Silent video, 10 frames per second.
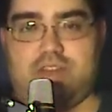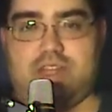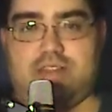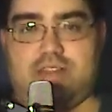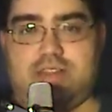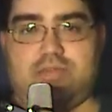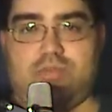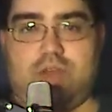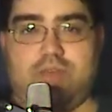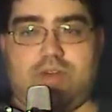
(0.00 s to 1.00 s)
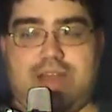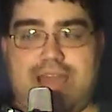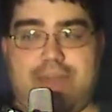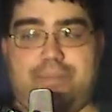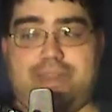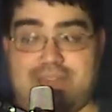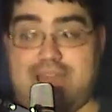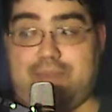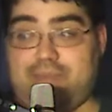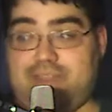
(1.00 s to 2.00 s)
It's whatever happens,
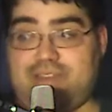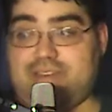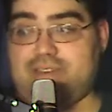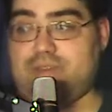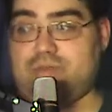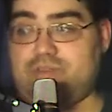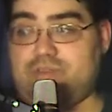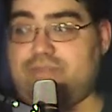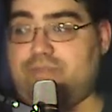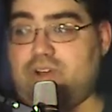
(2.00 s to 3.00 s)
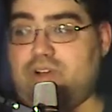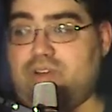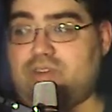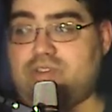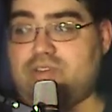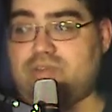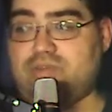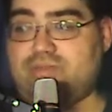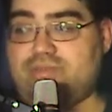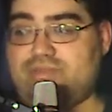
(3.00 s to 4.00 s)
happens. You know, shit
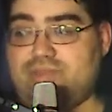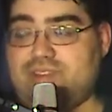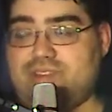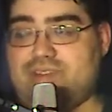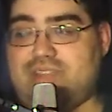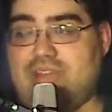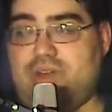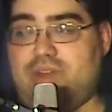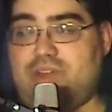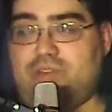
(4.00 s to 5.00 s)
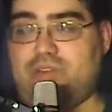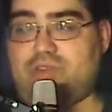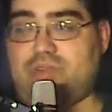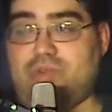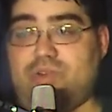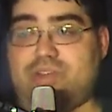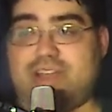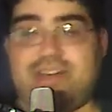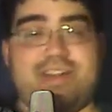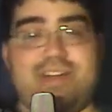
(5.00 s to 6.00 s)
falls downhill, shit rolls
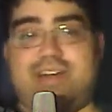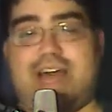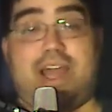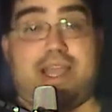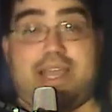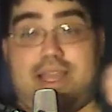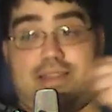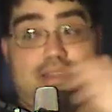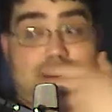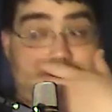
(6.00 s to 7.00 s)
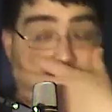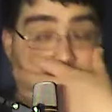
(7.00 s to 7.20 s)
downhill. I, I can't say.